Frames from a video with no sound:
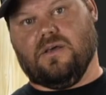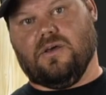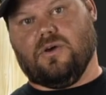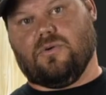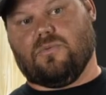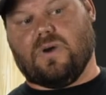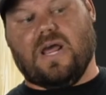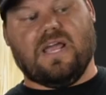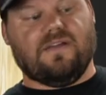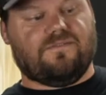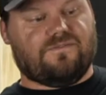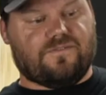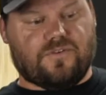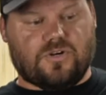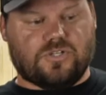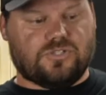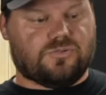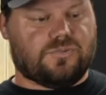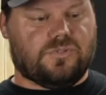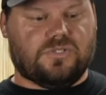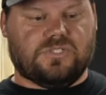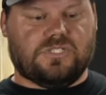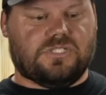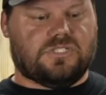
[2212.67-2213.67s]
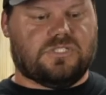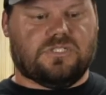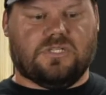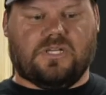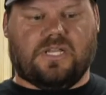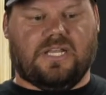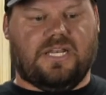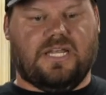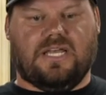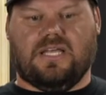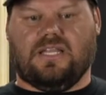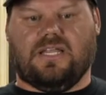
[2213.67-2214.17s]
Right? First, we were just
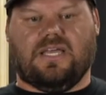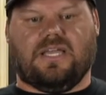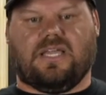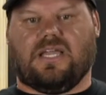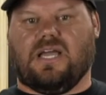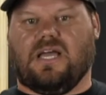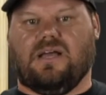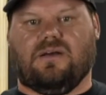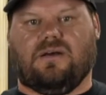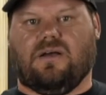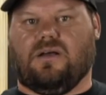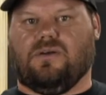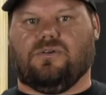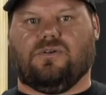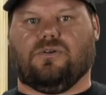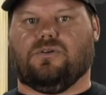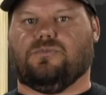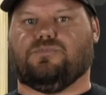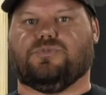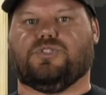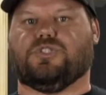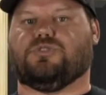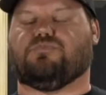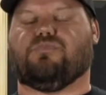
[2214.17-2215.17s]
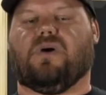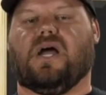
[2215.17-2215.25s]
looking at like just